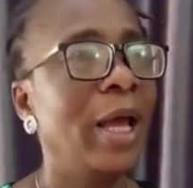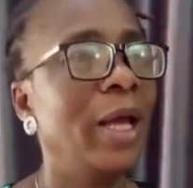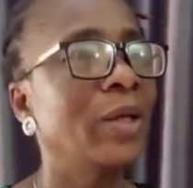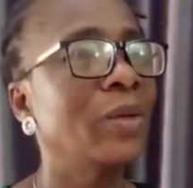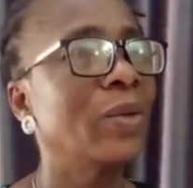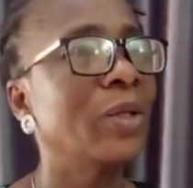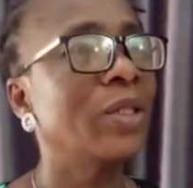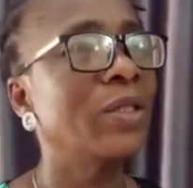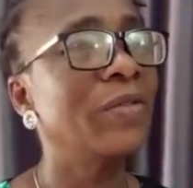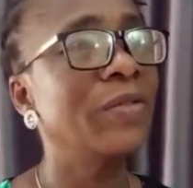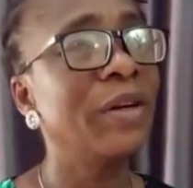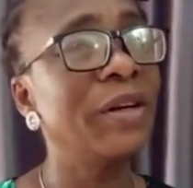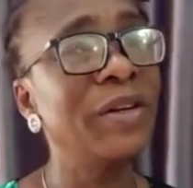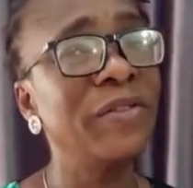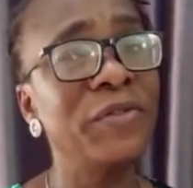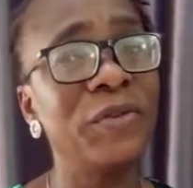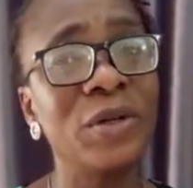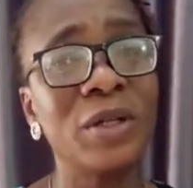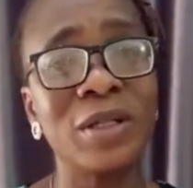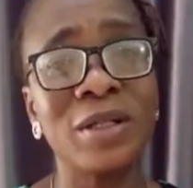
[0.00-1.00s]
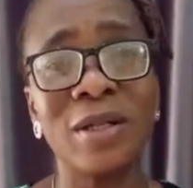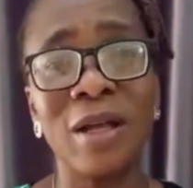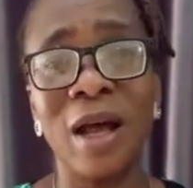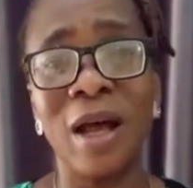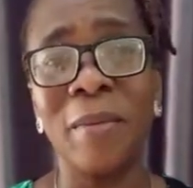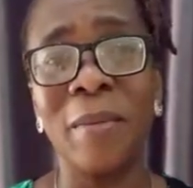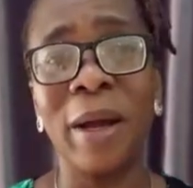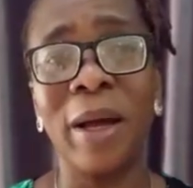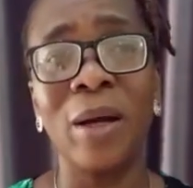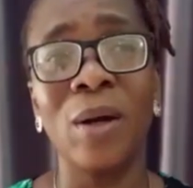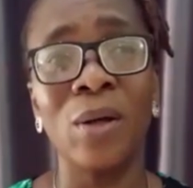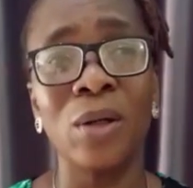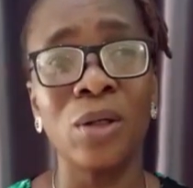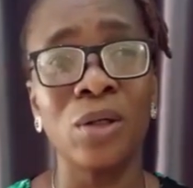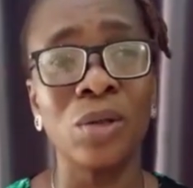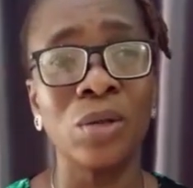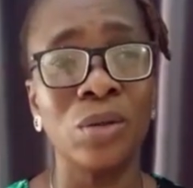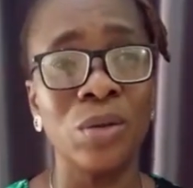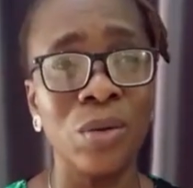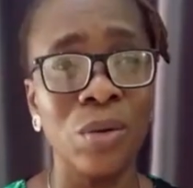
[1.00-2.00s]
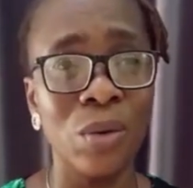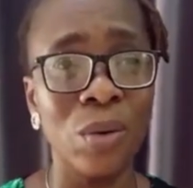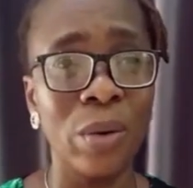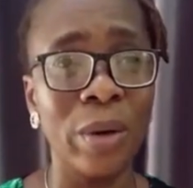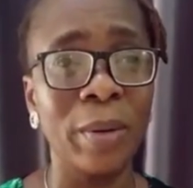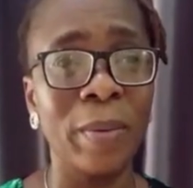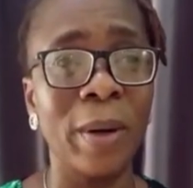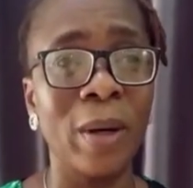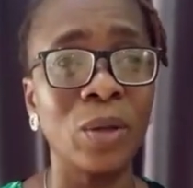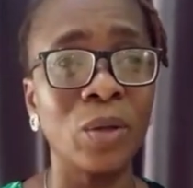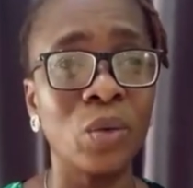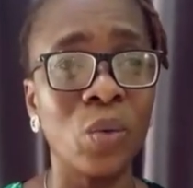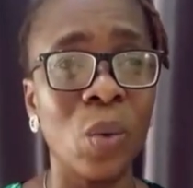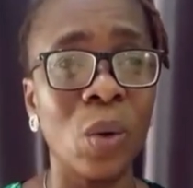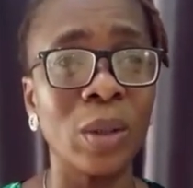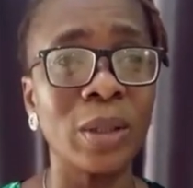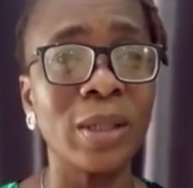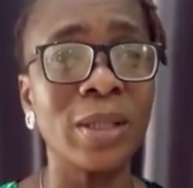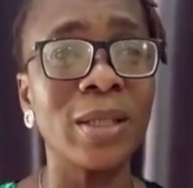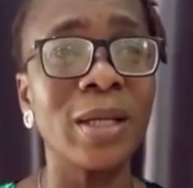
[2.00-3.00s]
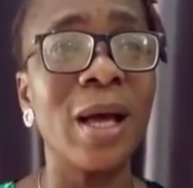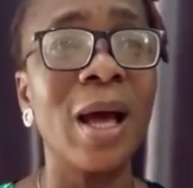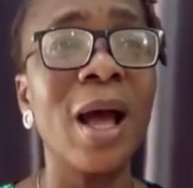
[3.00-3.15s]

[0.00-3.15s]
It was the very first time I got to know about what